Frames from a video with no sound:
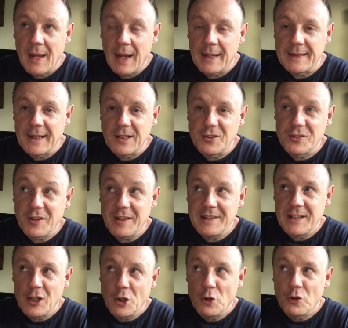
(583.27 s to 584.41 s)
and then
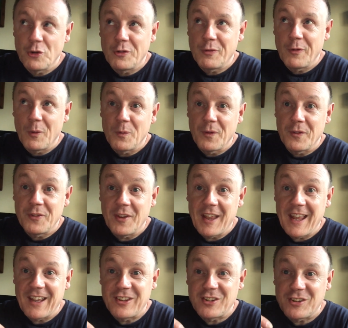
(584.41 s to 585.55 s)
suddenly you just feel this
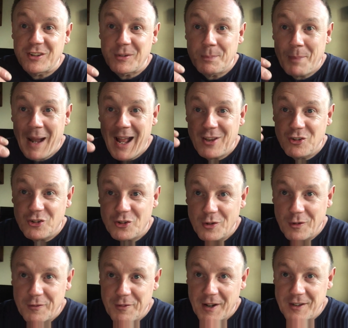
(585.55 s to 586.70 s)
expansion
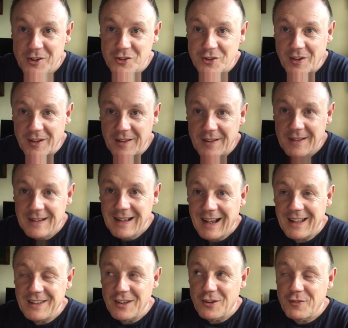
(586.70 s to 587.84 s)
of energy
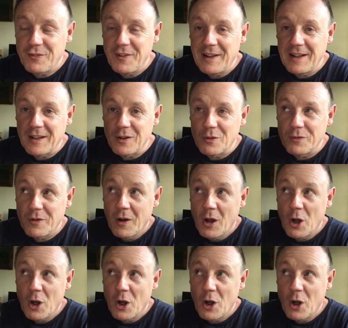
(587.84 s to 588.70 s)
and this feeling of